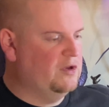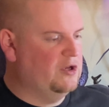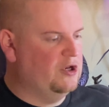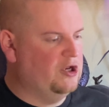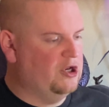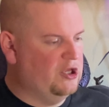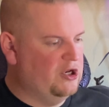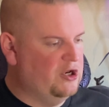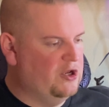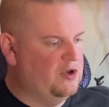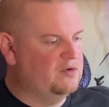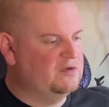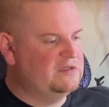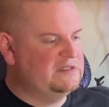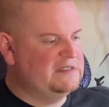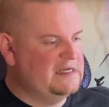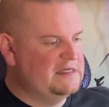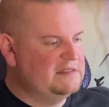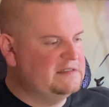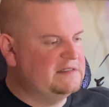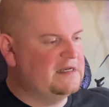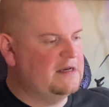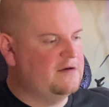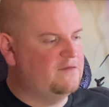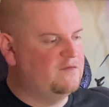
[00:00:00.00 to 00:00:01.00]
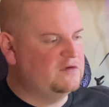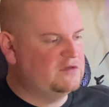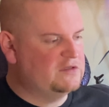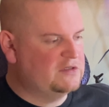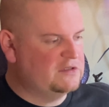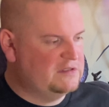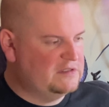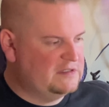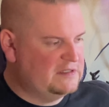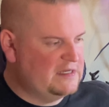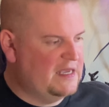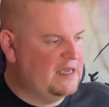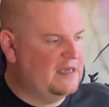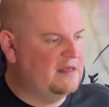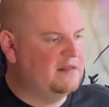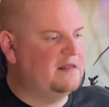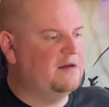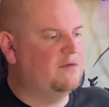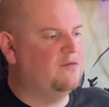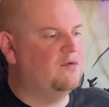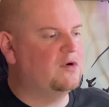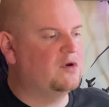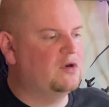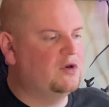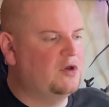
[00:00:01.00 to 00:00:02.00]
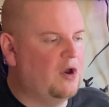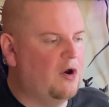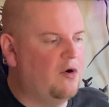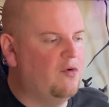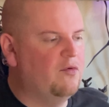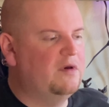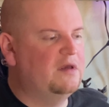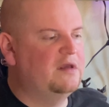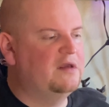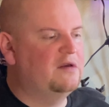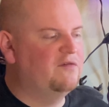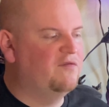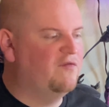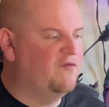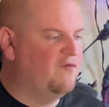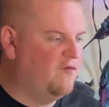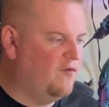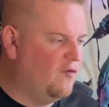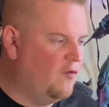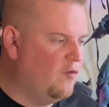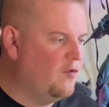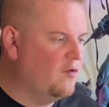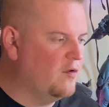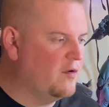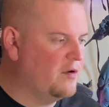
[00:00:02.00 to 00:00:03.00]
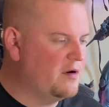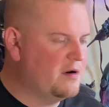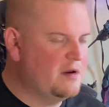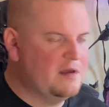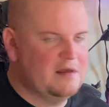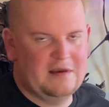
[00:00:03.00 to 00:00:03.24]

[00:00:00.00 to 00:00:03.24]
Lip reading: you know, since I was saying they were going for